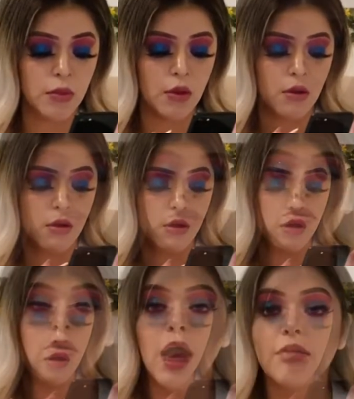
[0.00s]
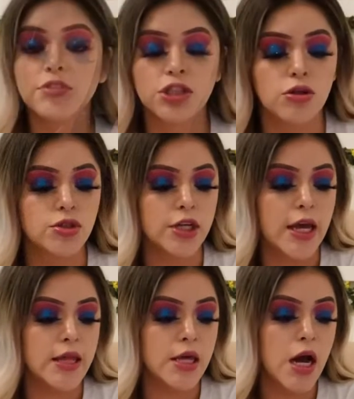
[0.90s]
If you do have
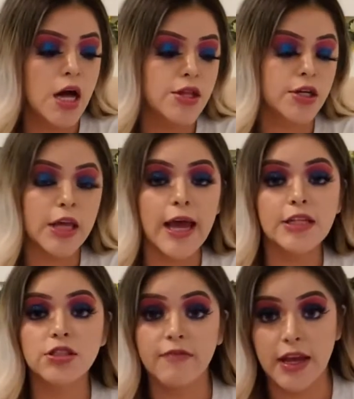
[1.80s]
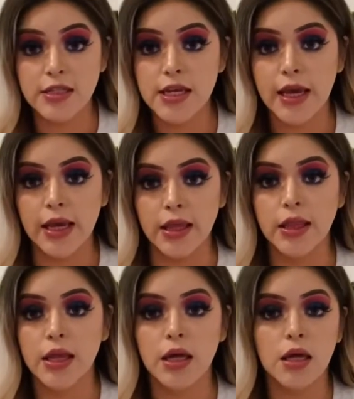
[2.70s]
children under the age of 18,
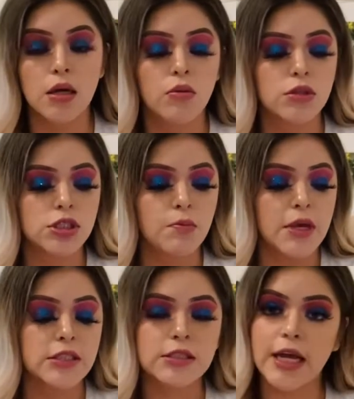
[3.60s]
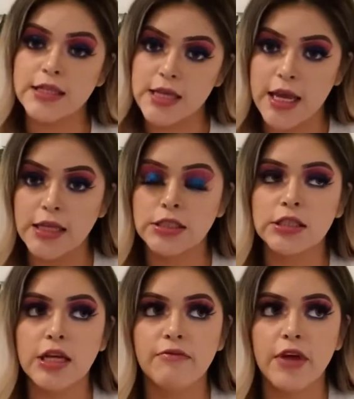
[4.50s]
which means like teens,
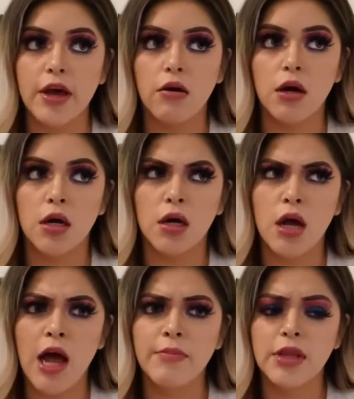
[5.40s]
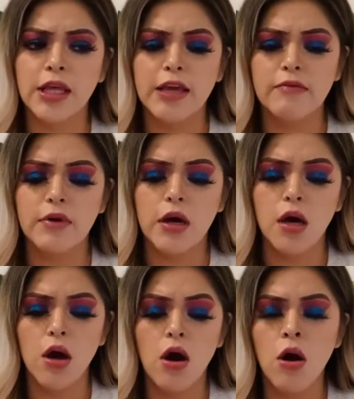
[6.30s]
if they are, I believe,
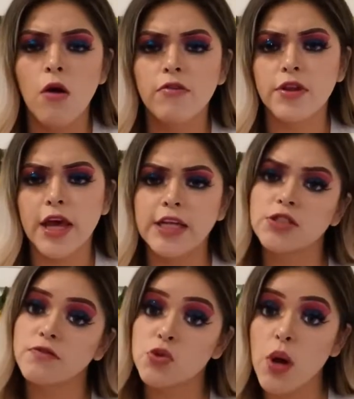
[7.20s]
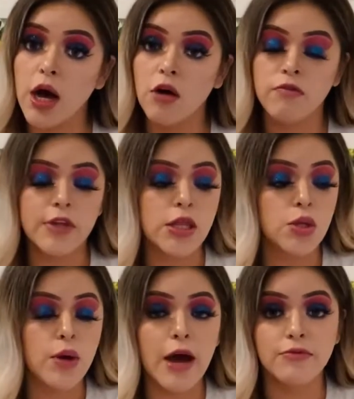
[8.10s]
over the age of 12, they
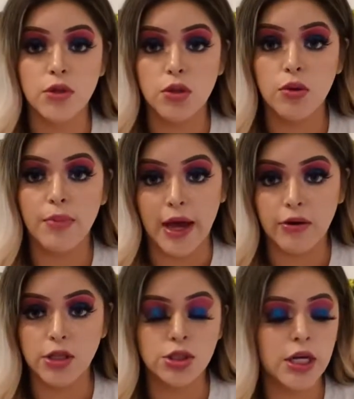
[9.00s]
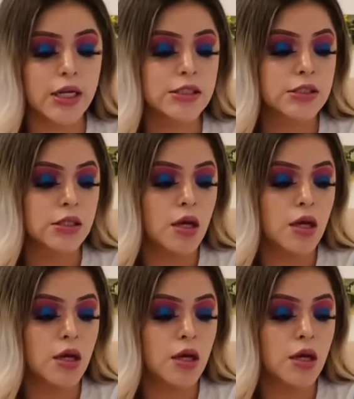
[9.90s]
do have to do background checks.